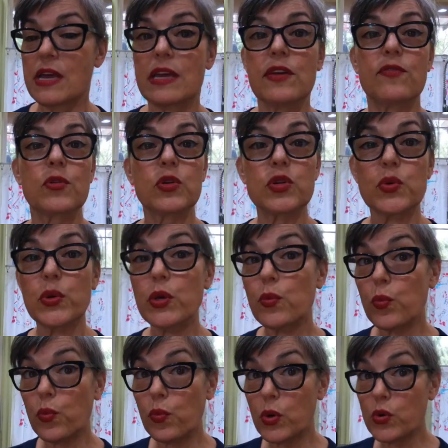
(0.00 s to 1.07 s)
if you're
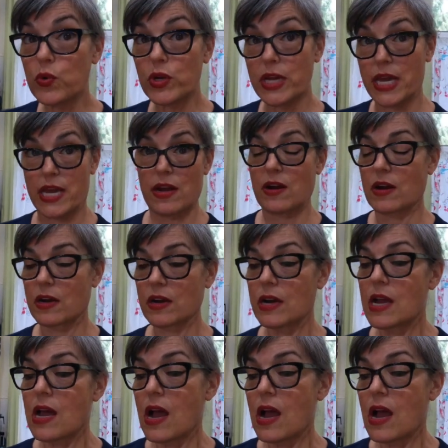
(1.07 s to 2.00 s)
doing wound care,